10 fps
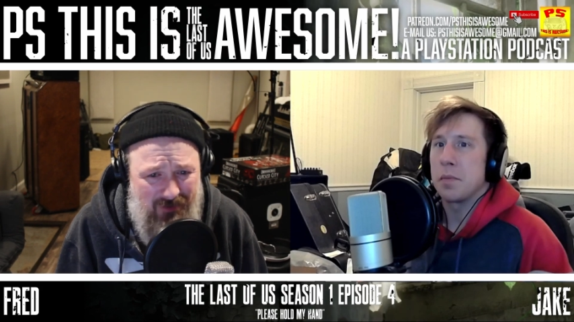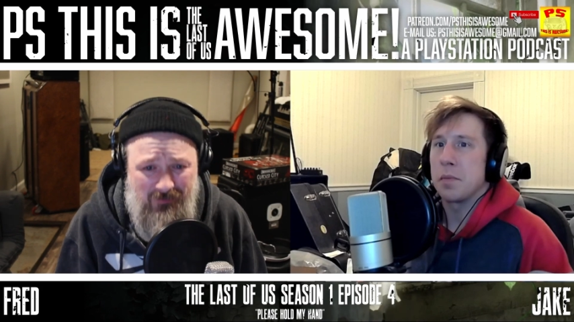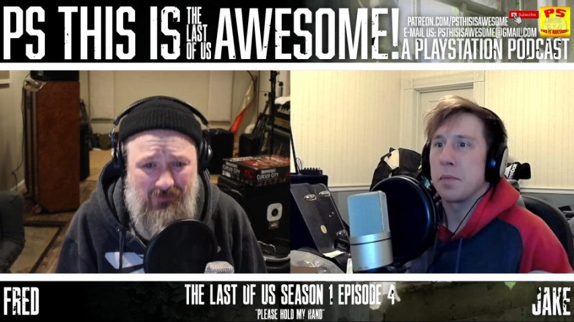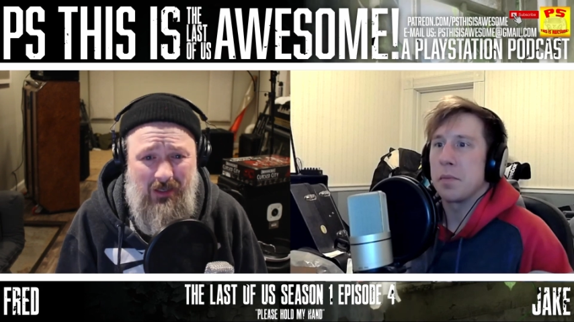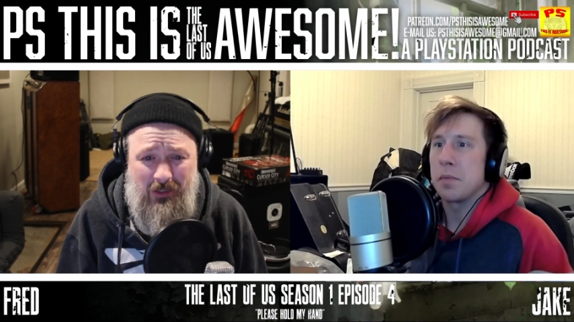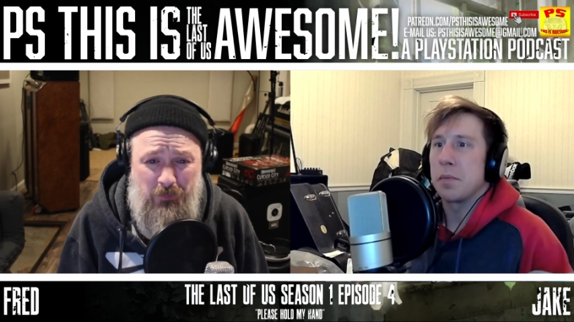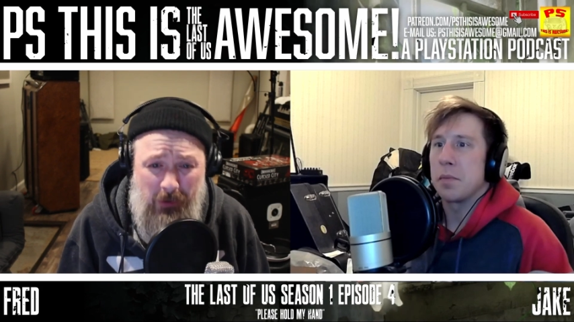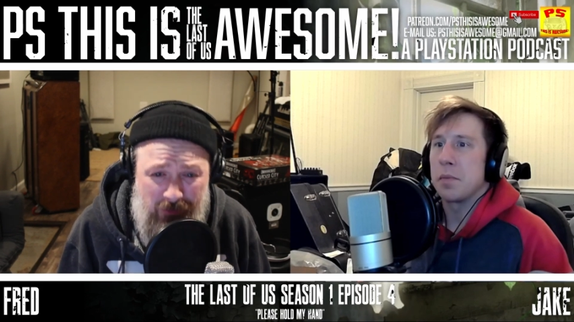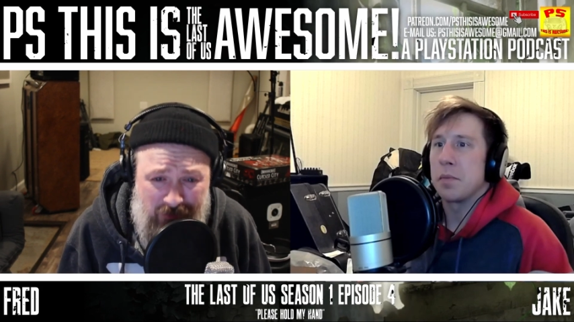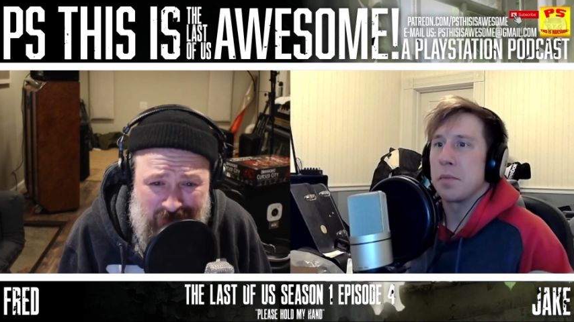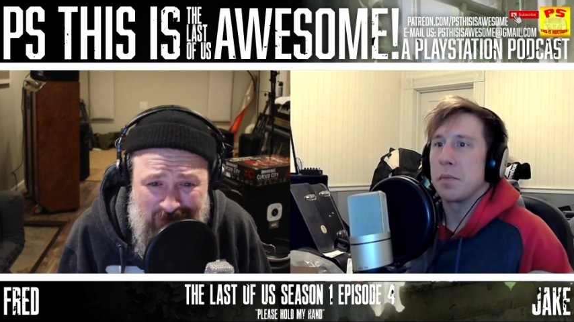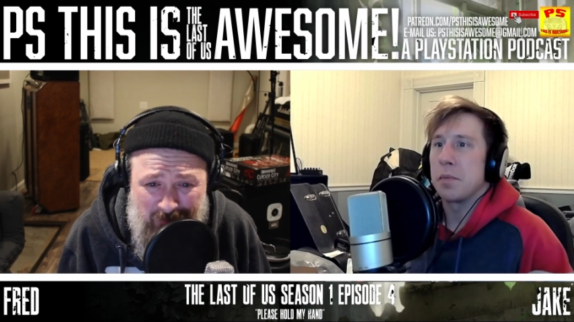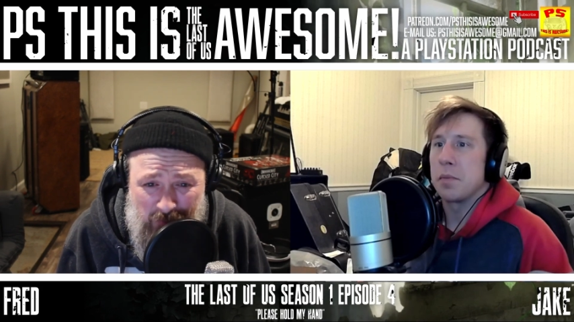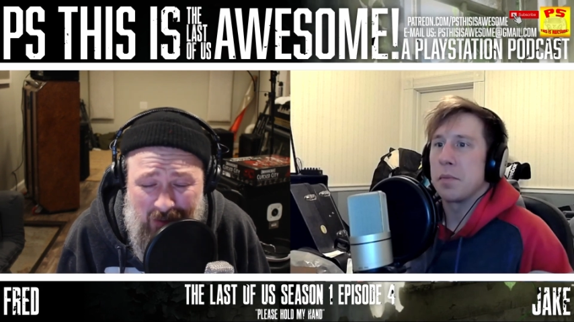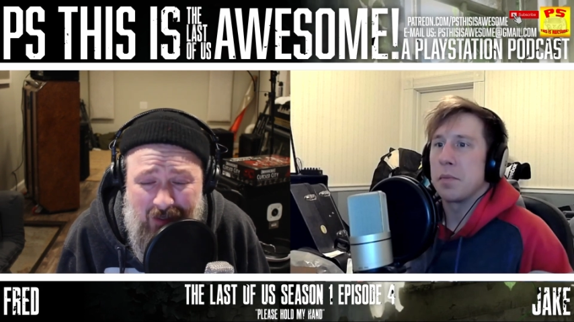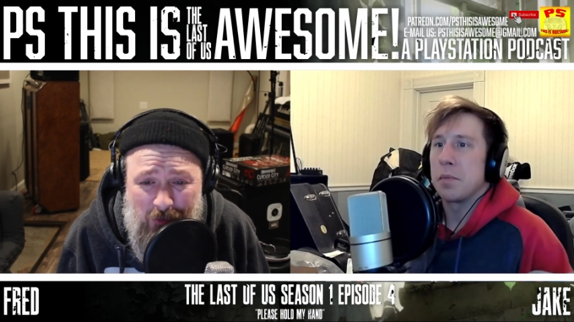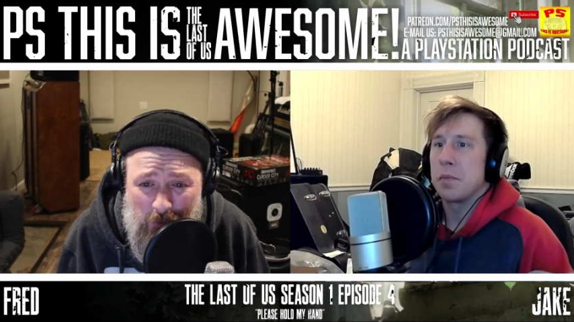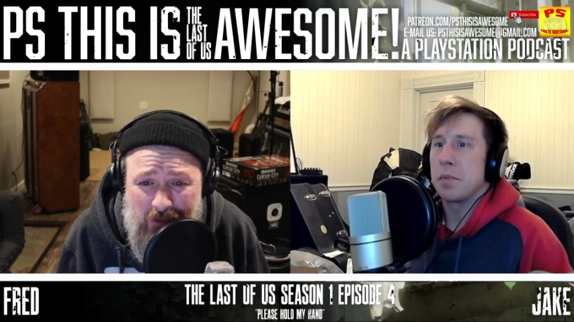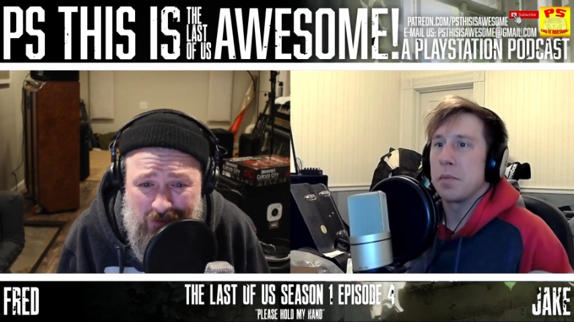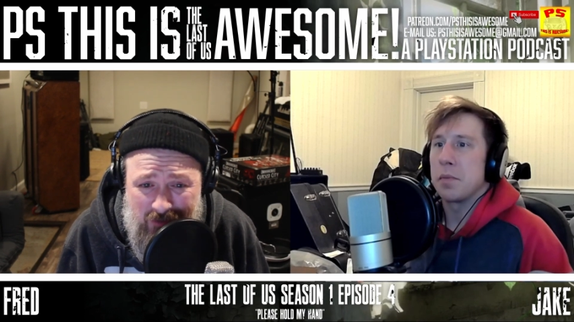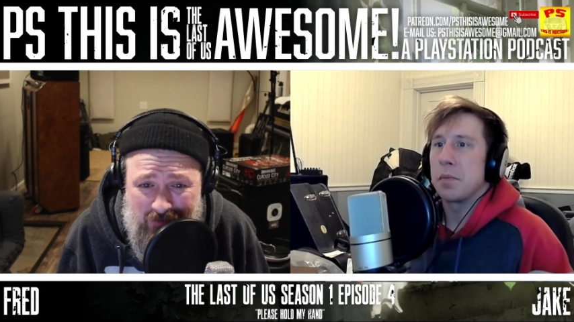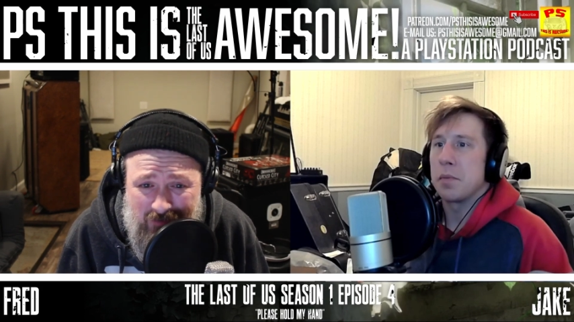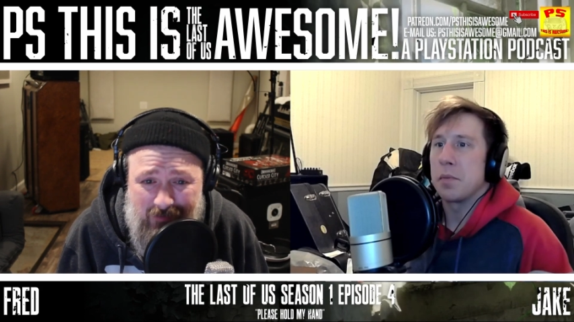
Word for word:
Speaker 1: experiencing being in the woods.